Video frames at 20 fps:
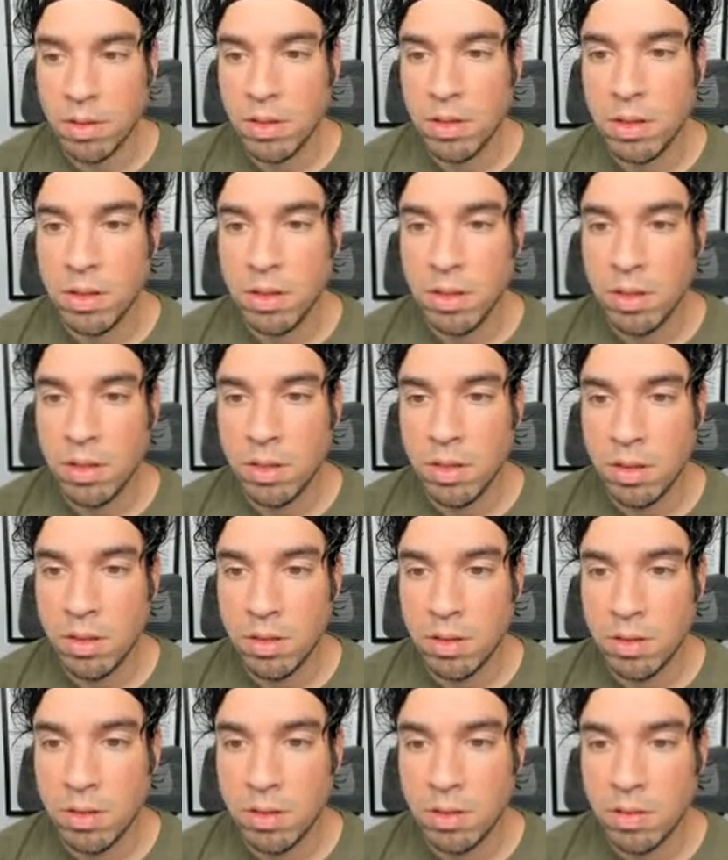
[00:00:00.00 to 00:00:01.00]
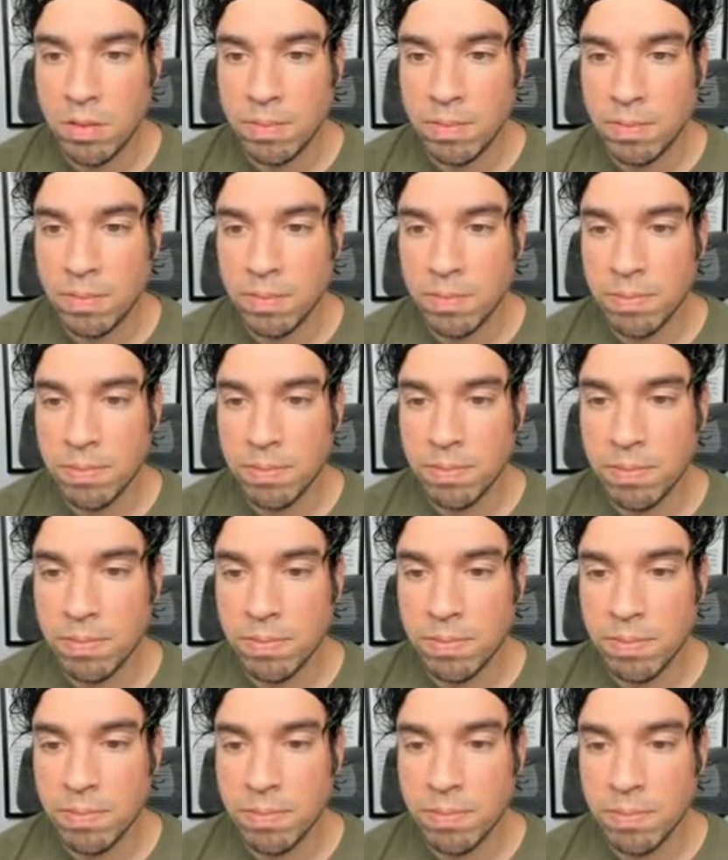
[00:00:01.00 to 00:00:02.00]

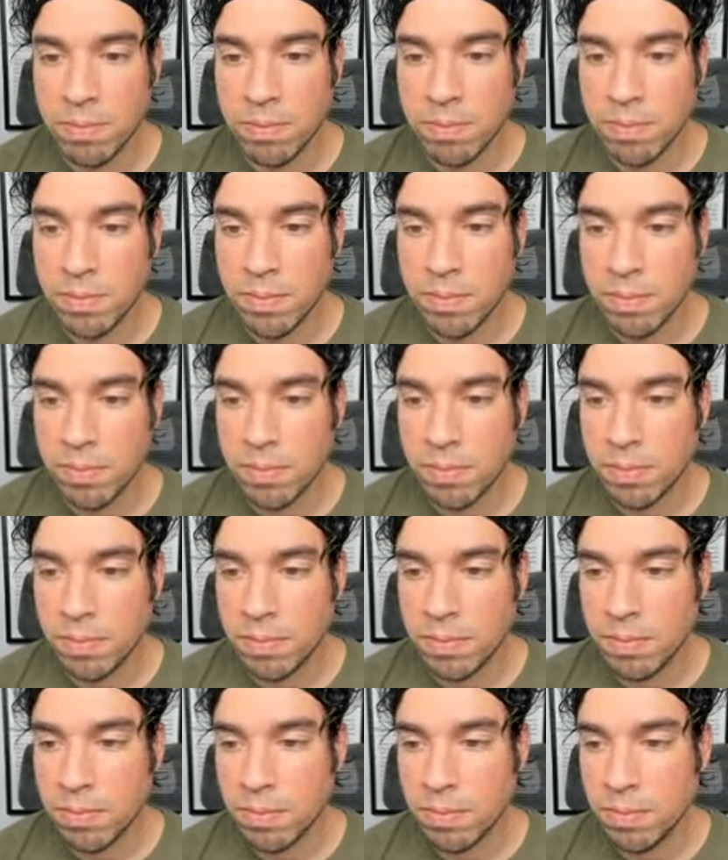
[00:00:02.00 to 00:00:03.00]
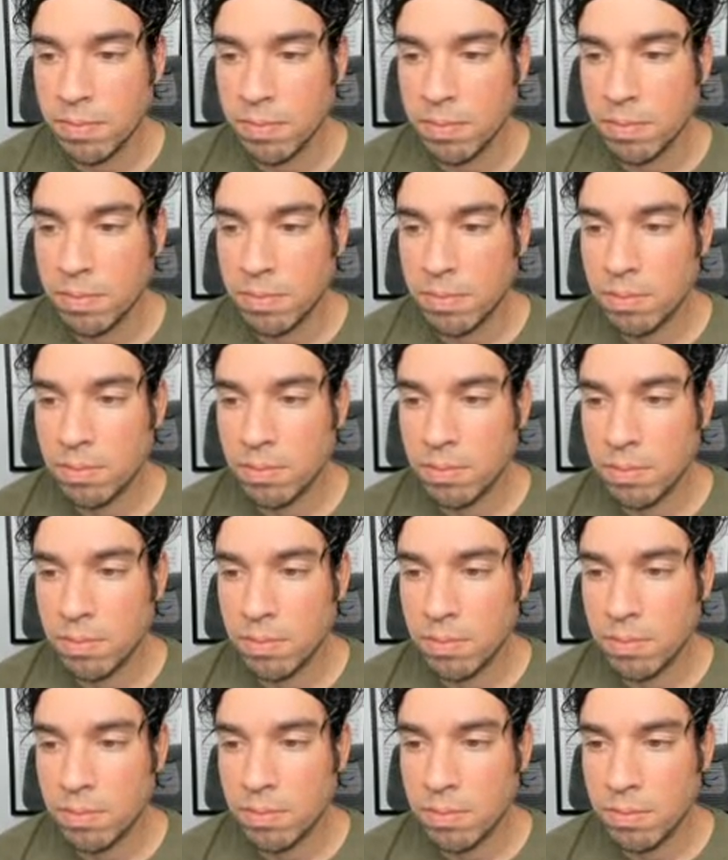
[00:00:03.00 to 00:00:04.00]

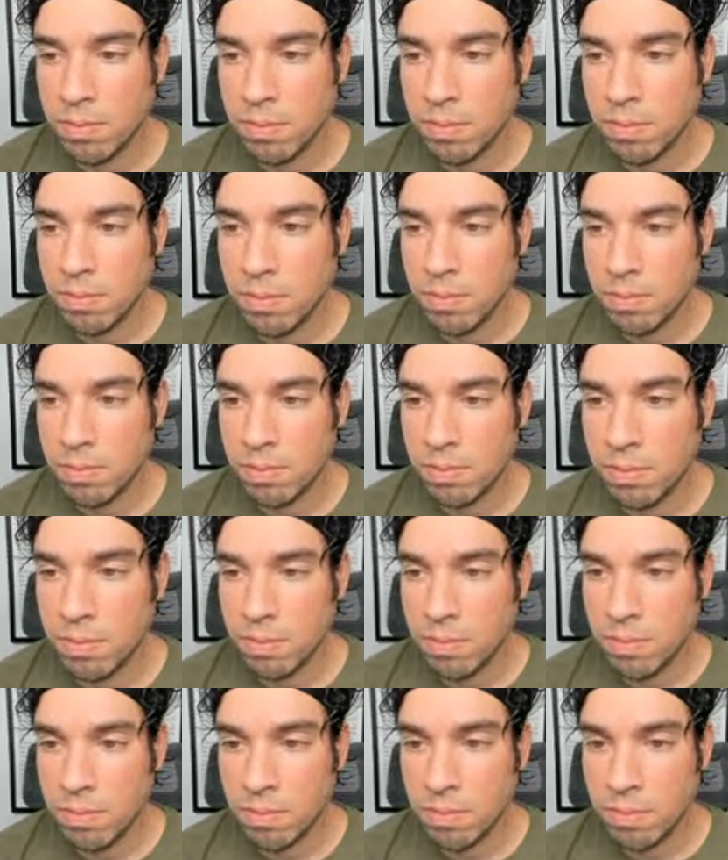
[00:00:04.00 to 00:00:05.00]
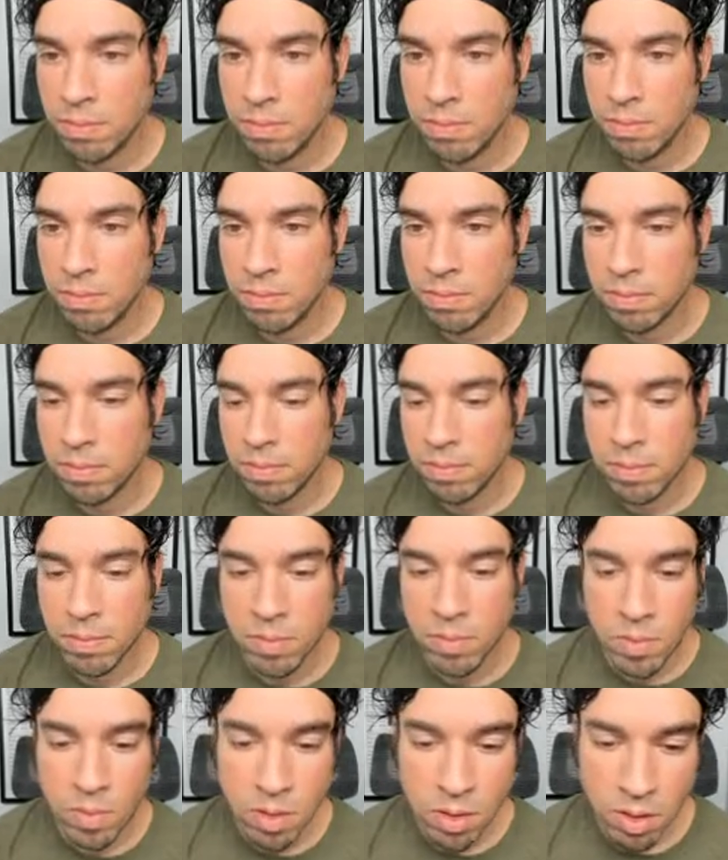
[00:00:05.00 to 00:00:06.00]

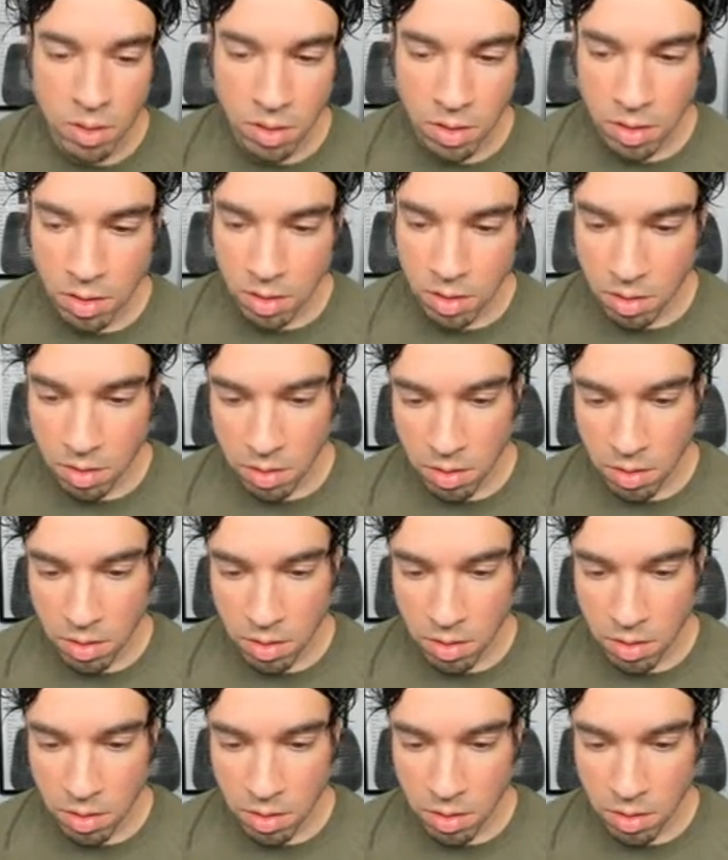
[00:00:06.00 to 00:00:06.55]
(silence)